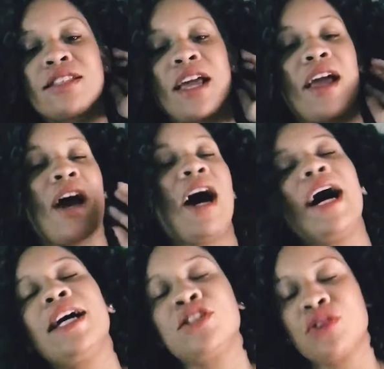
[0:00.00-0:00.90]
stay
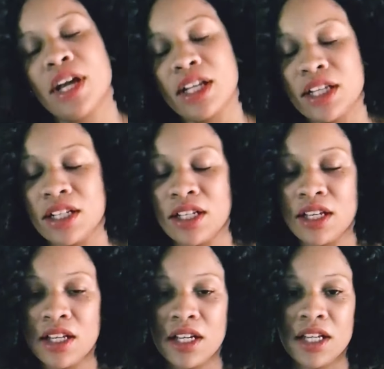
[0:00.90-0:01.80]
hydrated.
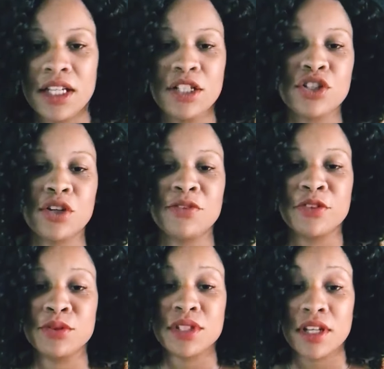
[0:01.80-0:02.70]
Eat your
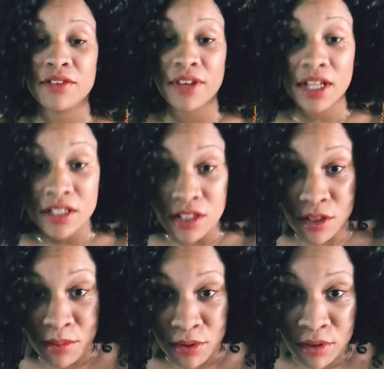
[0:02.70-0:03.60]
fruits and
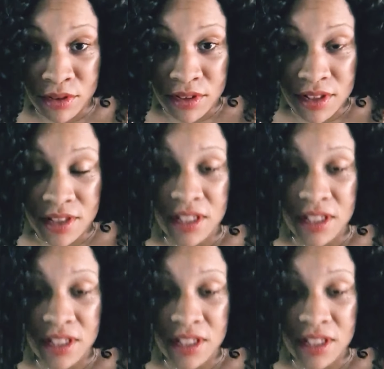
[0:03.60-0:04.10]
vegetables.